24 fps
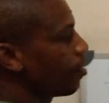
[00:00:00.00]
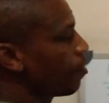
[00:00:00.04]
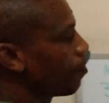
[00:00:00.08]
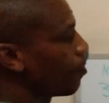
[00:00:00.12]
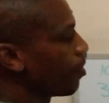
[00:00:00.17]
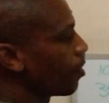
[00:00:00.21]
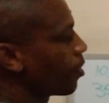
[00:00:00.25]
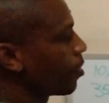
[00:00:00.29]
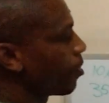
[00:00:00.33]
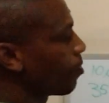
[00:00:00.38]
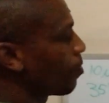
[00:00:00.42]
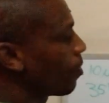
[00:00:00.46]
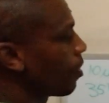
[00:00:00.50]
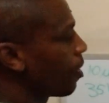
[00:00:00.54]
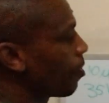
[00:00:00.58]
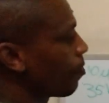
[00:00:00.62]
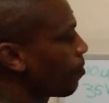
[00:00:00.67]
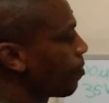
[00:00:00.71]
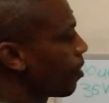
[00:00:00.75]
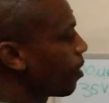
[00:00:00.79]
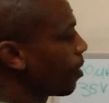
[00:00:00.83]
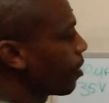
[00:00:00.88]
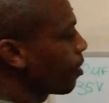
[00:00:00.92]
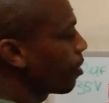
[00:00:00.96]
Multiplied
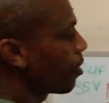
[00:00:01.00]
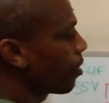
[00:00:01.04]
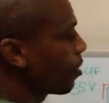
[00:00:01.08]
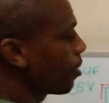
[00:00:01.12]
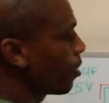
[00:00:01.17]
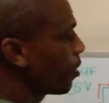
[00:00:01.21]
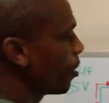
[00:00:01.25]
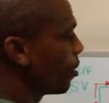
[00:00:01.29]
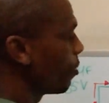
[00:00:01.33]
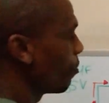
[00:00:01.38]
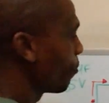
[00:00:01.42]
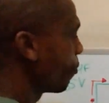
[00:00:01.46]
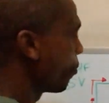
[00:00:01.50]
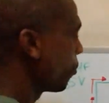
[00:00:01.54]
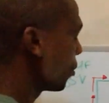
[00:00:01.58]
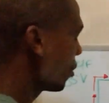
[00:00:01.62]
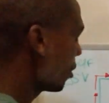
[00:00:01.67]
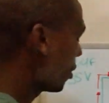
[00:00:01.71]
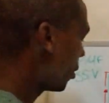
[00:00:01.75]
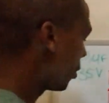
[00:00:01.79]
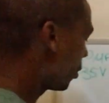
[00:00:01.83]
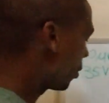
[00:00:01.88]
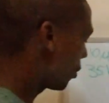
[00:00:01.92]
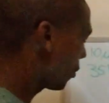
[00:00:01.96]
by the
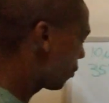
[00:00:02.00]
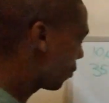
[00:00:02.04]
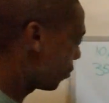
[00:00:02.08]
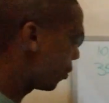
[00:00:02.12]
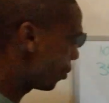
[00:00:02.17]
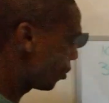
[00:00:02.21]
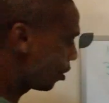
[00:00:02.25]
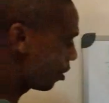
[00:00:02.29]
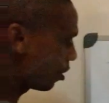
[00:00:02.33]
voltage, which